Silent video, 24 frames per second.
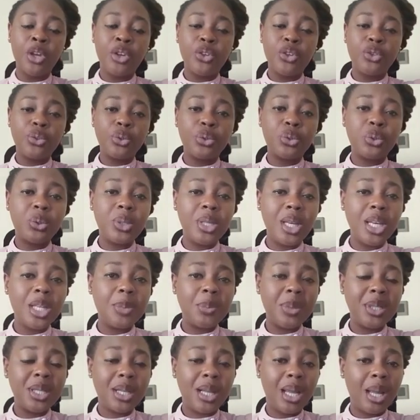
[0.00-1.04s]
So today is
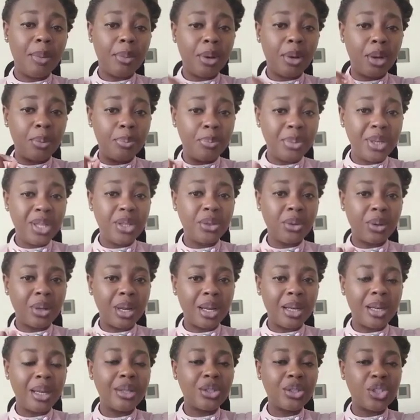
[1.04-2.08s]
basically about being
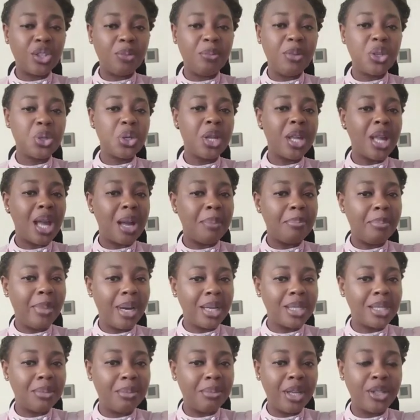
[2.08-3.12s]
organized to make sure that you are
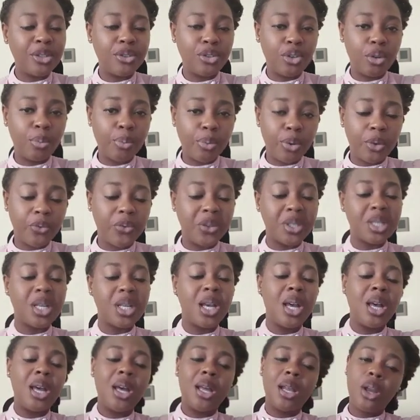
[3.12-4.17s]
maximizing your profit.
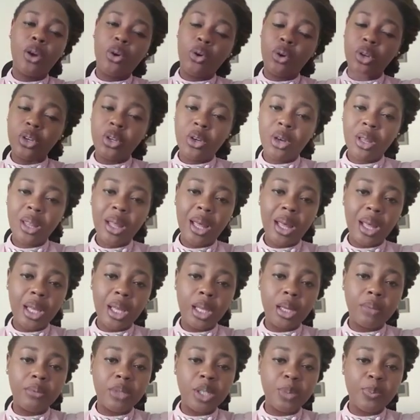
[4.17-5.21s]
Now, on the other end
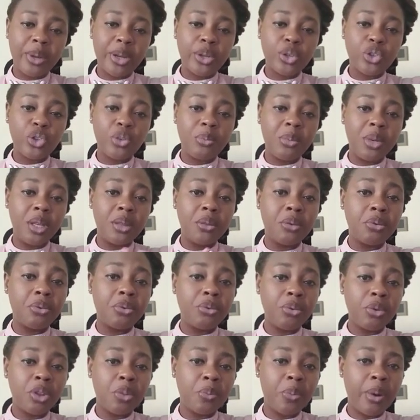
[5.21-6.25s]
of the spectrum in the
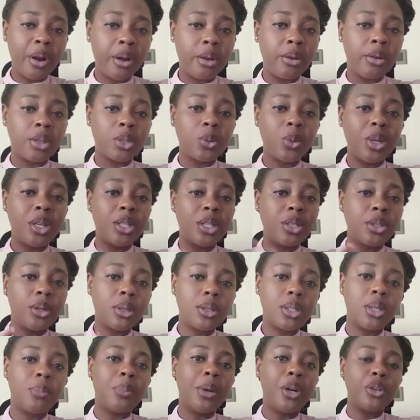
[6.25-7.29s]
growth paradox, where it
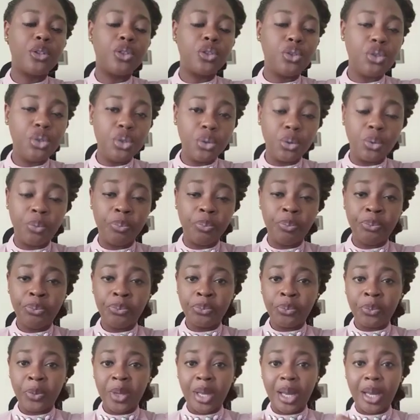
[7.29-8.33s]
talks about you
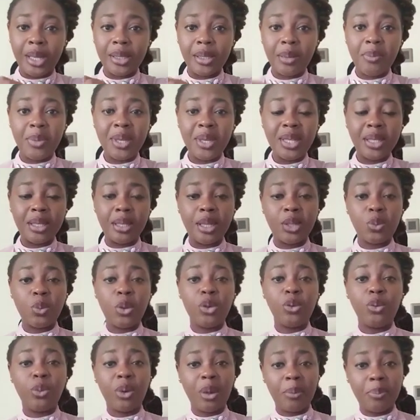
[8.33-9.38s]
as a business,
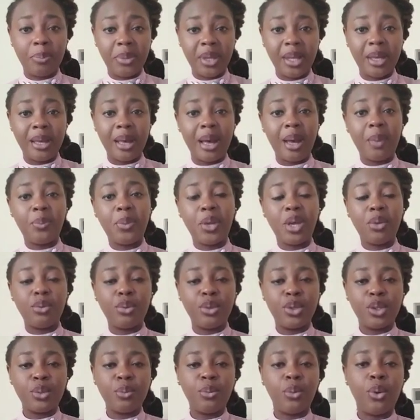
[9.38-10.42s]
when you are big,
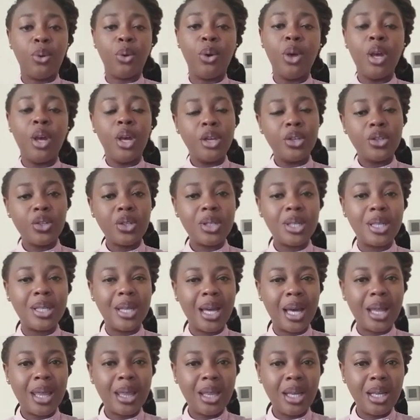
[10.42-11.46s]
appearing small, it's just that
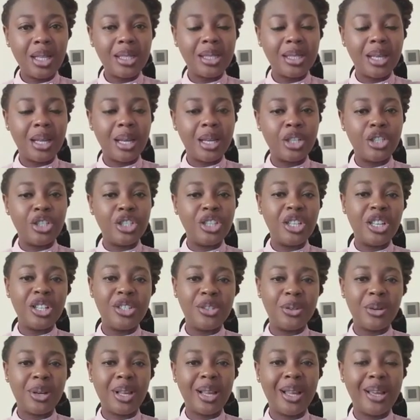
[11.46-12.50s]
there are things that
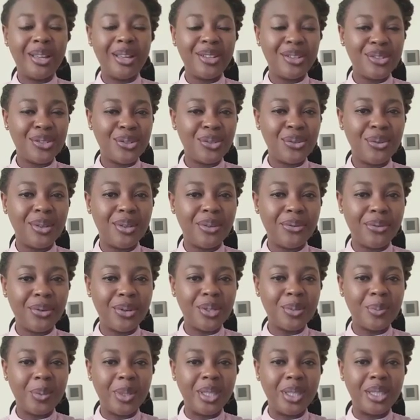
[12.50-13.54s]
endeared your clients to you in the
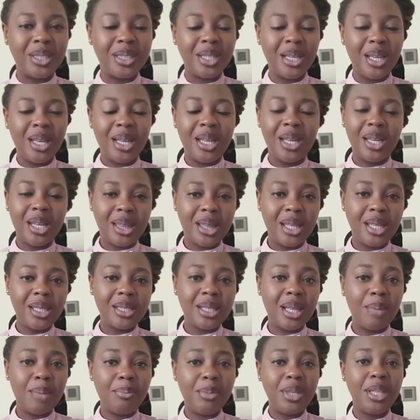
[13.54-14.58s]
first place. There are
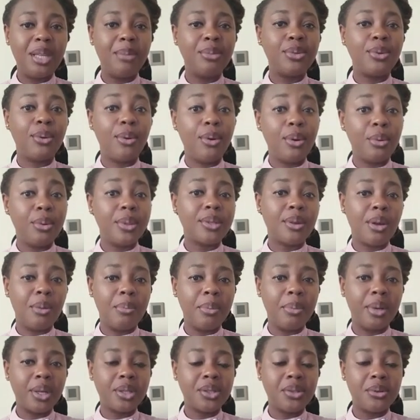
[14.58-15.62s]
things that made them to always come
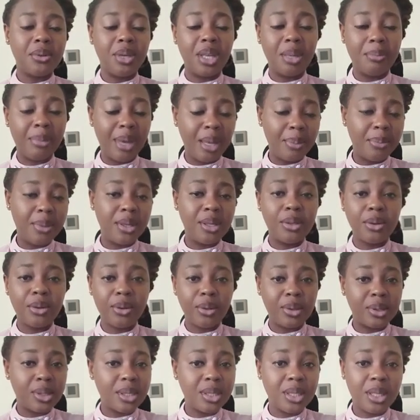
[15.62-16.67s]
back to you. It might be in the
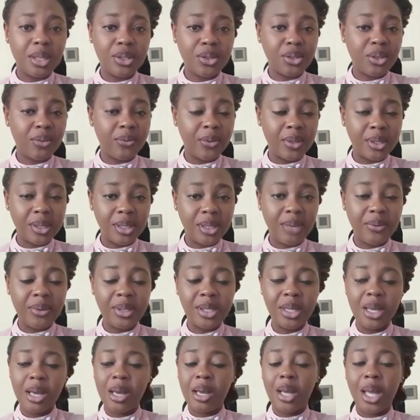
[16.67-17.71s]
consistency of your
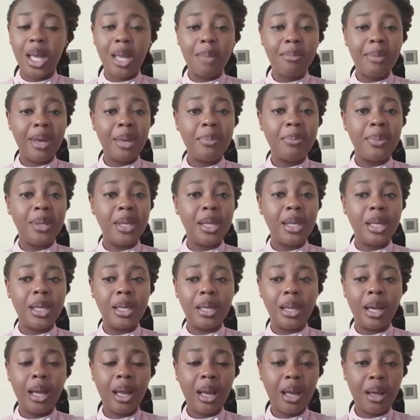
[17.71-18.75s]
service. It might be
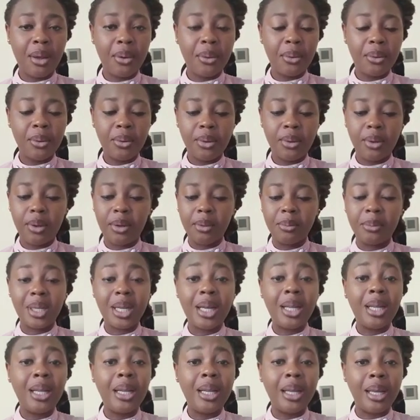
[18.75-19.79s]
in how
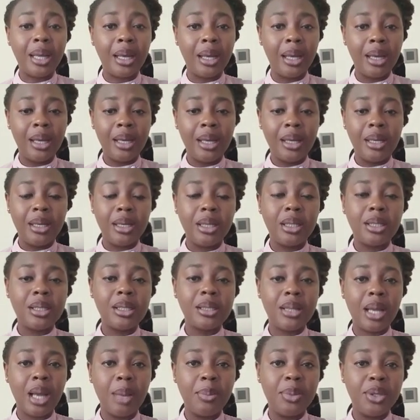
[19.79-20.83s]
clear it
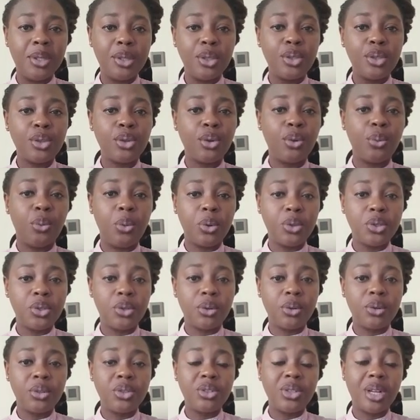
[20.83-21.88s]
is ab initio what
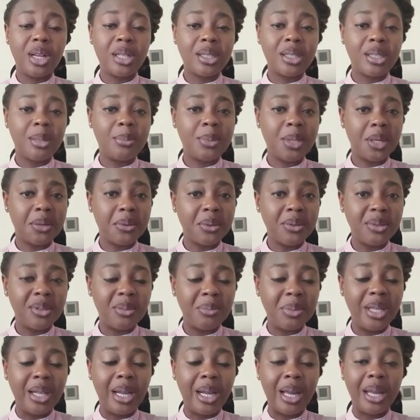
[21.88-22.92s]
your contract terms are going to
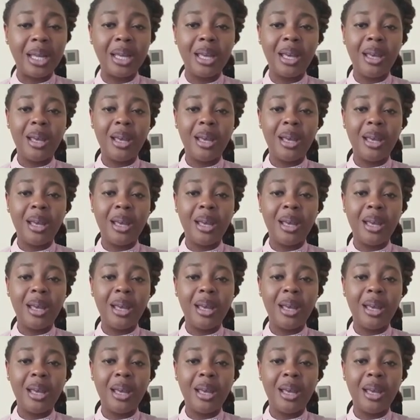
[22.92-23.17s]
be like.